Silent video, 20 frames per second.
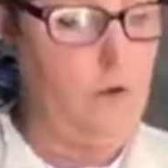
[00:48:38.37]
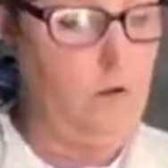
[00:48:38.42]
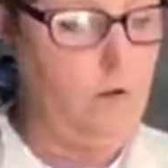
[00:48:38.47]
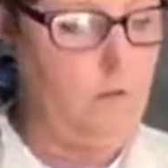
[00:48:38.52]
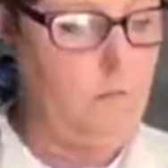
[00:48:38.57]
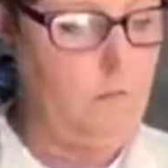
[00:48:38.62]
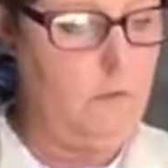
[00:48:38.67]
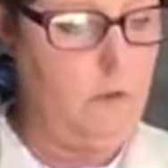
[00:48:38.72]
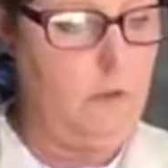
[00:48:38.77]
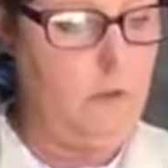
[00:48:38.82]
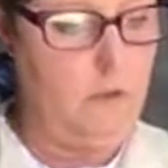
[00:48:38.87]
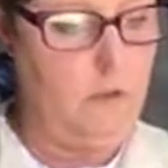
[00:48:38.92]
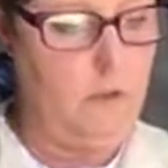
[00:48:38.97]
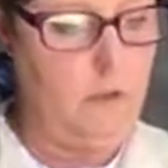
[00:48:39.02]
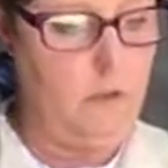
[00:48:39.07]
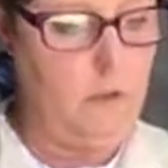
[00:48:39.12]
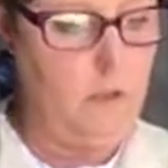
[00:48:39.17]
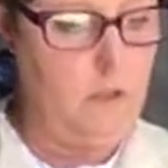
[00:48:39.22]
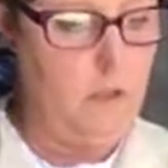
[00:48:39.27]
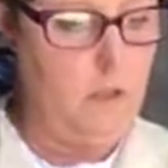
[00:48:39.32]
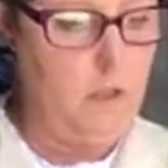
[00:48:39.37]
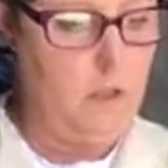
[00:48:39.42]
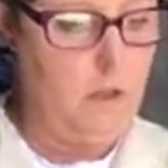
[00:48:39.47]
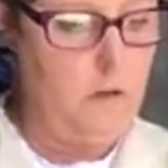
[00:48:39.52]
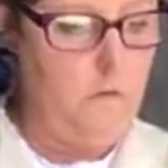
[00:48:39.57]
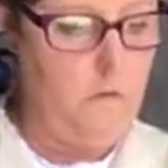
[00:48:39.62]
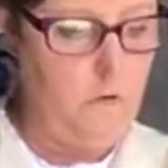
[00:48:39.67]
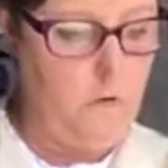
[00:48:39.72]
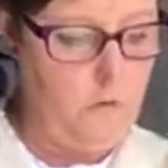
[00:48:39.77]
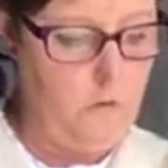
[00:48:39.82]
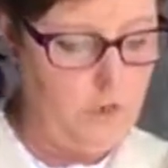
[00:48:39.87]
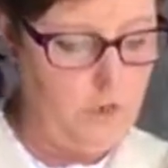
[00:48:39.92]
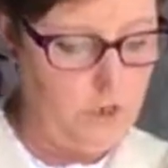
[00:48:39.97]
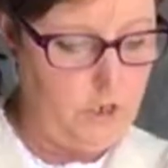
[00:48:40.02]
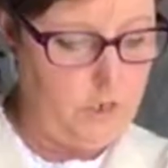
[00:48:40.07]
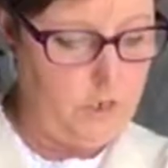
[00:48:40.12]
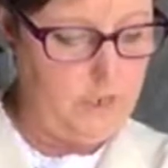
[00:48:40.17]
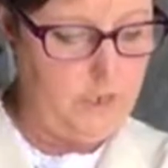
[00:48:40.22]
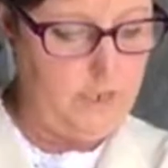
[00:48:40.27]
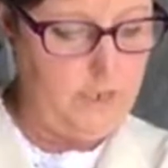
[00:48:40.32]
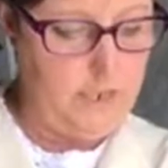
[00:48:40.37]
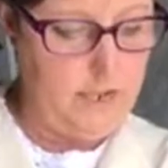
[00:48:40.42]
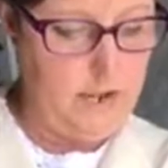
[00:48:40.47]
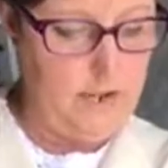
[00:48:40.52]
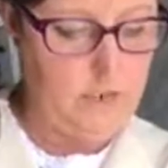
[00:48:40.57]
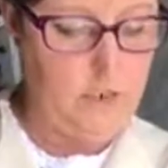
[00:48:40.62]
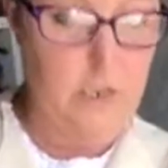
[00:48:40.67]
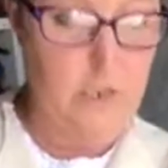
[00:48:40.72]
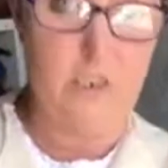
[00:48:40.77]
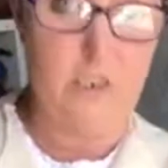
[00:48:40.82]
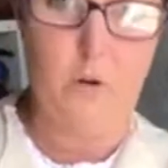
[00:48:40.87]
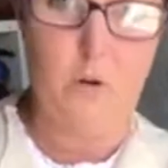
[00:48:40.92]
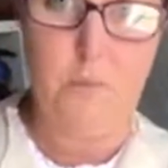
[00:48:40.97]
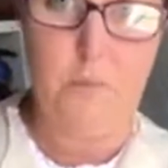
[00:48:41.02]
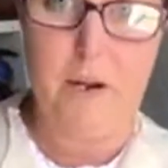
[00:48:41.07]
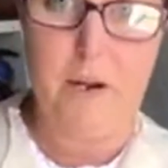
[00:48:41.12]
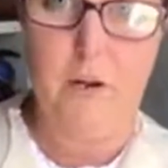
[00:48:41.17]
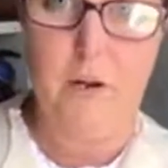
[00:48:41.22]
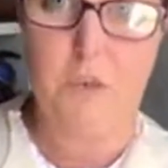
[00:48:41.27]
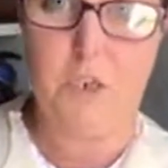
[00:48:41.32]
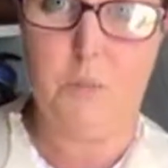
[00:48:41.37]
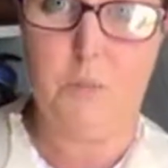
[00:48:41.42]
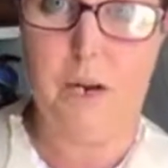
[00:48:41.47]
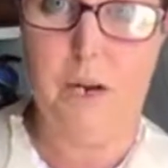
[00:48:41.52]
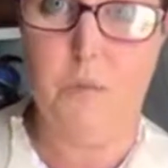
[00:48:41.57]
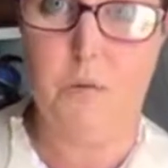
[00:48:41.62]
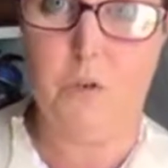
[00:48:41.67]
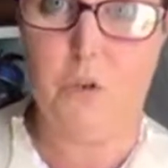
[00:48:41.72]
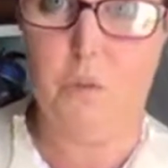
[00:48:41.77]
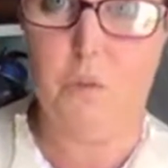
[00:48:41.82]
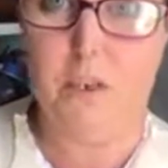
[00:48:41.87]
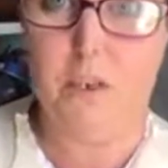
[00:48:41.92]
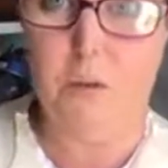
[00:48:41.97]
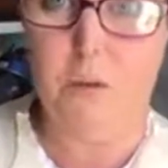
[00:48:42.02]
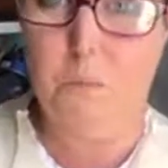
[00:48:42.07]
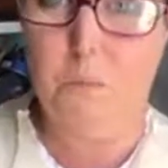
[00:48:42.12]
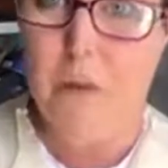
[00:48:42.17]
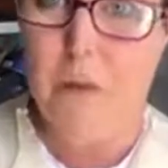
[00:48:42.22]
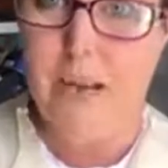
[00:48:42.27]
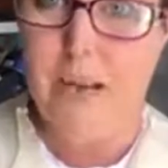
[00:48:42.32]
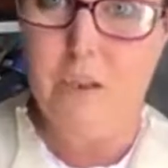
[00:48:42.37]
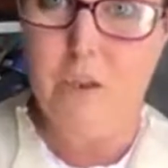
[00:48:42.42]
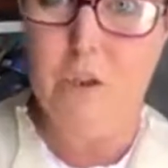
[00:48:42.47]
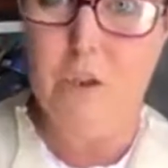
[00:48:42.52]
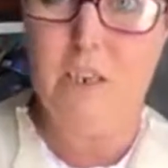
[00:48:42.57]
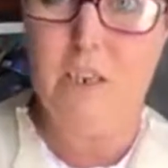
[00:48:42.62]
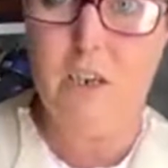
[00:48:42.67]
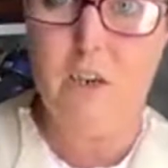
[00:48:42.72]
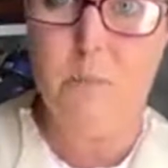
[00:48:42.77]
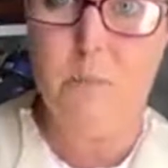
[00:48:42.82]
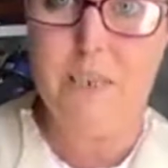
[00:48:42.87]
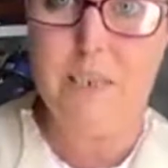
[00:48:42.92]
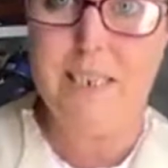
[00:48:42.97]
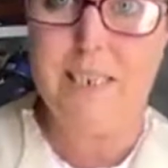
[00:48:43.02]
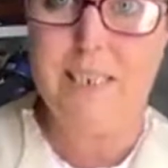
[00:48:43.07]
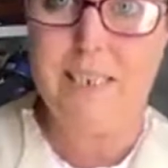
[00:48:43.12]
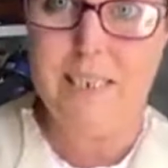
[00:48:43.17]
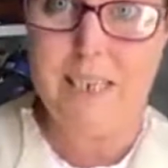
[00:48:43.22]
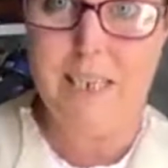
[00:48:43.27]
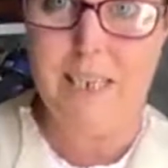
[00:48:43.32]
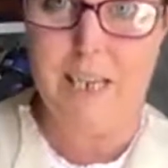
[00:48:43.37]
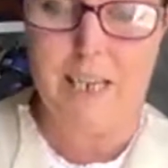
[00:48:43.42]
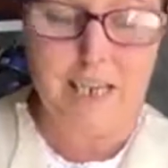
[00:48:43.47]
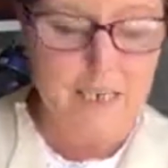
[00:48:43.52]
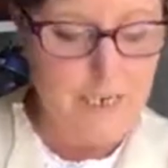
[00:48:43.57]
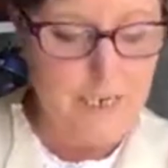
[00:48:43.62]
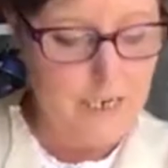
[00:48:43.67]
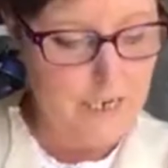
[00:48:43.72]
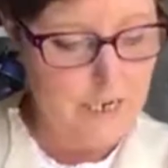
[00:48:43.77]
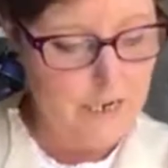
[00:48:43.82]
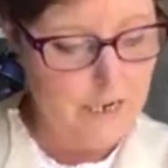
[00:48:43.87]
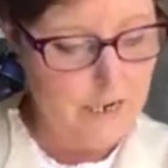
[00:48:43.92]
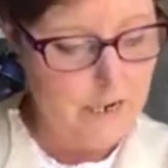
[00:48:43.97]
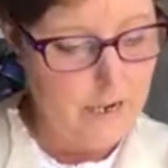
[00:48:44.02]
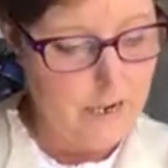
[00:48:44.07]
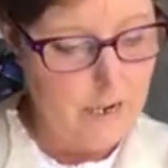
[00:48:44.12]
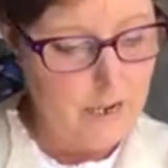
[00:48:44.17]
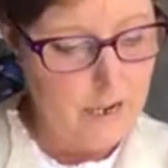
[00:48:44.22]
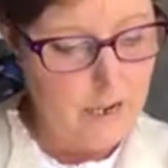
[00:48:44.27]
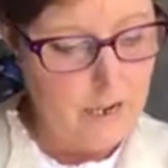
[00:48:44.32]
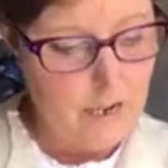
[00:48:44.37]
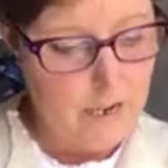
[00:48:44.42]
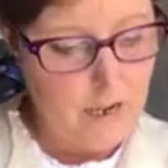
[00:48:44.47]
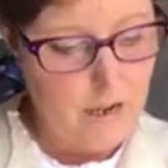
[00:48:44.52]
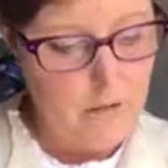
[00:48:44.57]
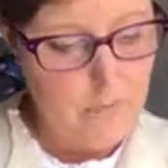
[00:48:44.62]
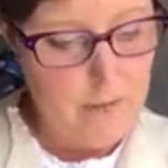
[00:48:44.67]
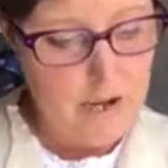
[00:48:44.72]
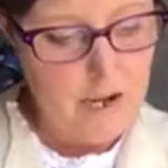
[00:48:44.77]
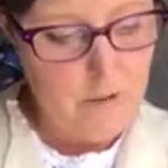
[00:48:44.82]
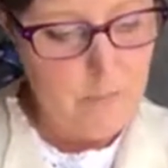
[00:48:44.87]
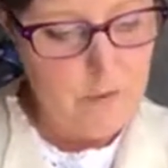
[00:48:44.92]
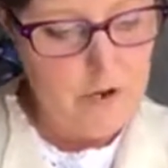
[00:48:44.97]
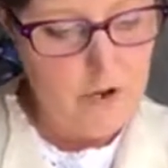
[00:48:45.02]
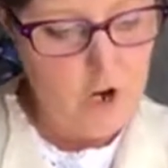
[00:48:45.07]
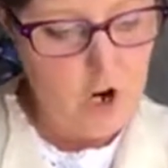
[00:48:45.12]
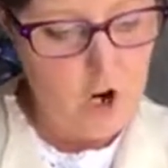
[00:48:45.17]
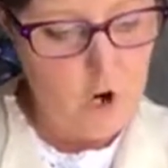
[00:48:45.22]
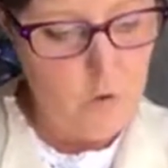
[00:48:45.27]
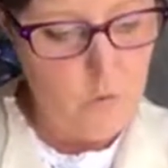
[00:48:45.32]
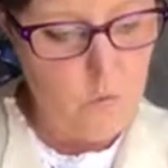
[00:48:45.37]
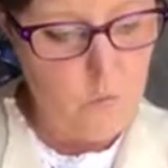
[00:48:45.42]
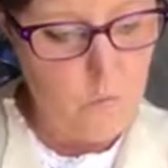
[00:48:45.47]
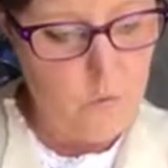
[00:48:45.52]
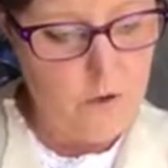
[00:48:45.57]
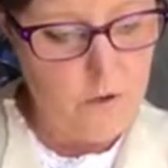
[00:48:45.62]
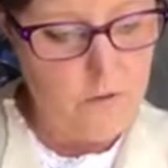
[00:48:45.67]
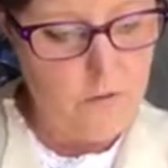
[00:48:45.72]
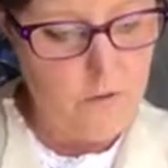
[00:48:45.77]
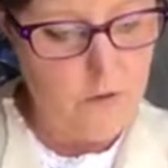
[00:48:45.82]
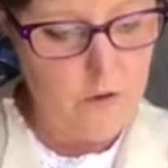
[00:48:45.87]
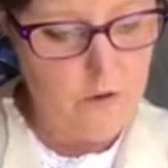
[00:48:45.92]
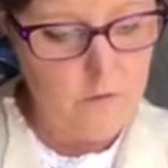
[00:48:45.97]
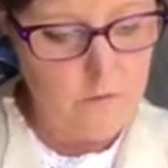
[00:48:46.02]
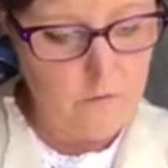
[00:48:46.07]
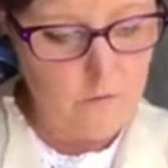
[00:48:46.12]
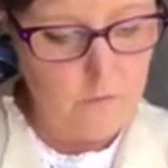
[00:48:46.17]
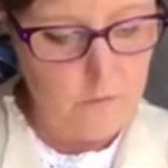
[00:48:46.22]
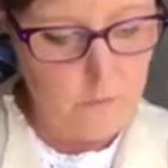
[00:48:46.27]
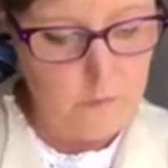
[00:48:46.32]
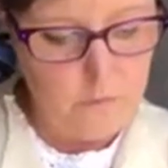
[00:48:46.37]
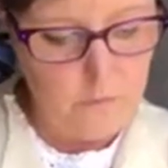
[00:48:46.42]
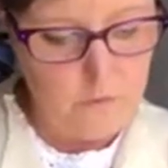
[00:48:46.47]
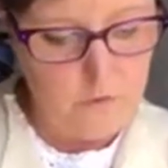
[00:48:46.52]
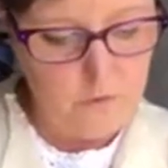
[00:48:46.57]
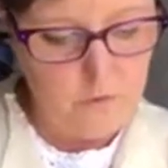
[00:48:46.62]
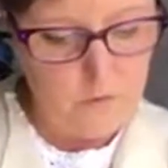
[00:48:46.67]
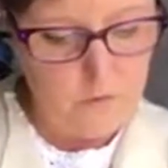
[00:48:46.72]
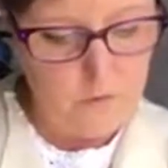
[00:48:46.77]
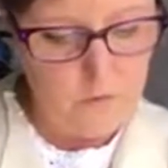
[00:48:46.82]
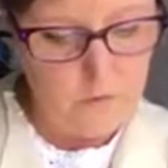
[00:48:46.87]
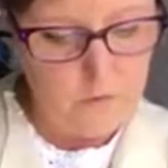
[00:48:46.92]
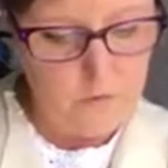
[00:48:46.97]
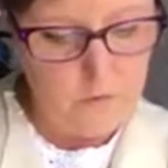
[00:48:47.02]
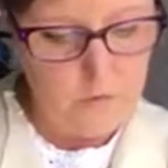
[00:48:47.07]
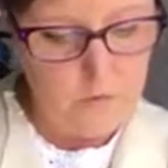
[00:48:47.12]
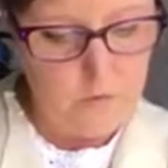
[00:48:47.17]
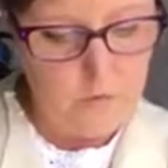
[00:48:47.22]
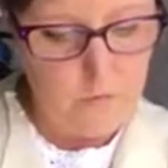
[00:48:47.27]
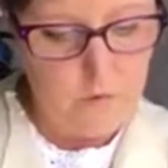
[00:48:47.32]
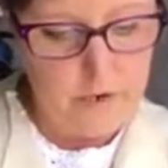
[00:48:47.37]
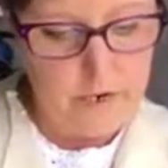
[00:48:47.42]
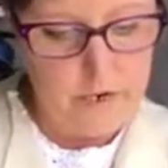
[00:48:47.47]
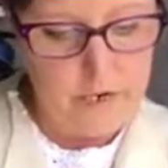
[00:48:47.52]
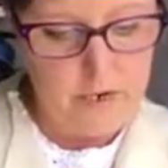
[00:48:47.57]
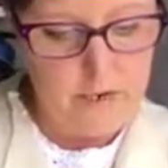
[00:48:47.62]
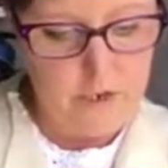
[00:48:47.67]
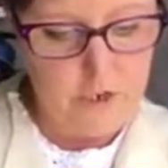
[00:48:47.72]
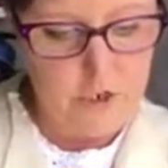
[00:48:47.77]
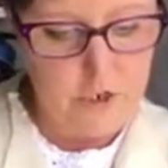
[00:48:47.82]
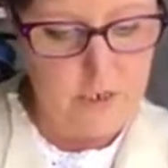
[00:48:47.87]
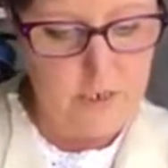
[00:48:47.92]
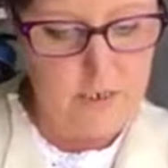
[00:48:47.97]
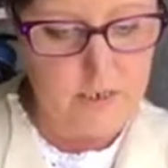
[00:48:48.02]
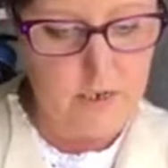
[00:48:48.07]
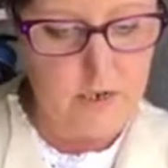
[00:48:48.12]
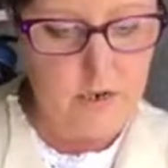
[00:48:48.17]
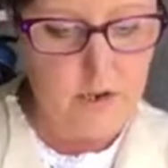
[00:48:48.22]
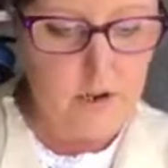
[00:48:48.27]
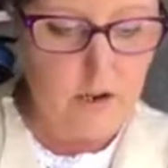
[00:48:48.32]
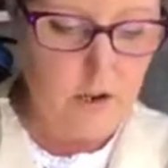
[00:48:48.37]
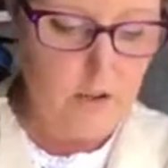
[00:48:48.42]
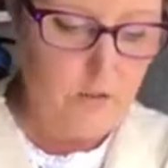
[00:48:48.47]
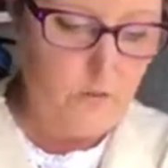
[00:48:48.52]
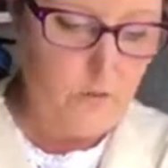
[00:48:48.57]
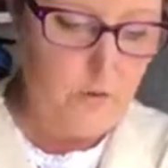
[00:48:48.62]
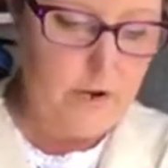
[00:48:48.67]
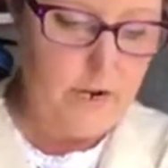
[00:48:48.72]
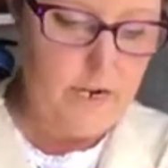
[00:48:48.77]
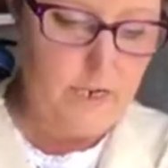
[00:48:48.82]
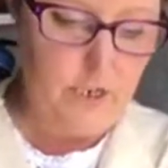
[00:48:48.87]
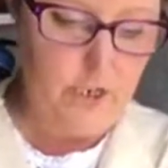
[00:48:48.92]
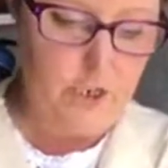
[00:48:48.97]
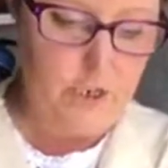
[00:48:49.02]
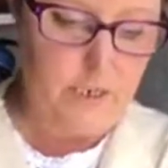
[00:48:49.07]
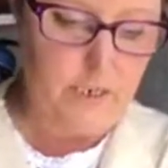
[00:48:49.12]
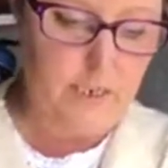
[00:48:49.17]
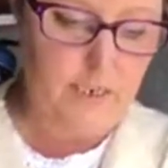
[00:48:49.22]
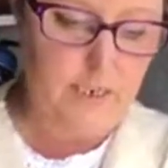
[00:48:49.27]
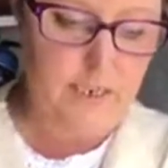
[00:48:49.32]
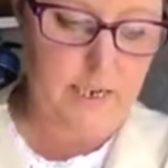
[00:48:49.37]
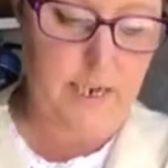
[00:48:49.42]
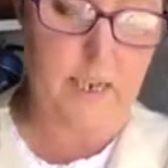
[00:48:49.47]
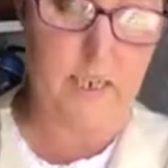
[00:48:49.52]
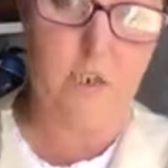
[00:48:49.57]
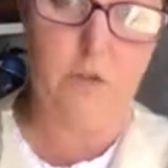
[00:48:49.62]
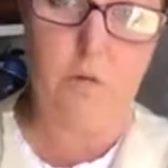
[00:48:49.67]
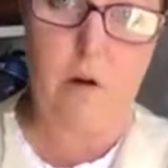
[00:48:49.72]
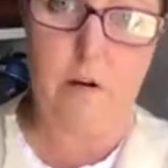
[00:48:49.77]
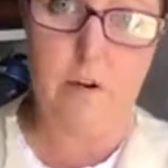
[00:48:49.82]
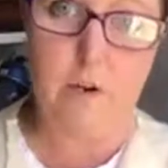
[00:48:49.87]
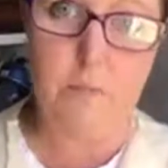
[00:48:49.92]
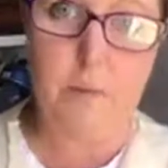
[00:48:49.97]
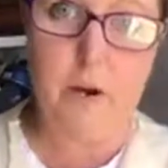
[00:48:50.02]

oh, four inches is there so I going back up to my elbow so it might look a little bit silly maybe go with if I went with three inches three inches sits round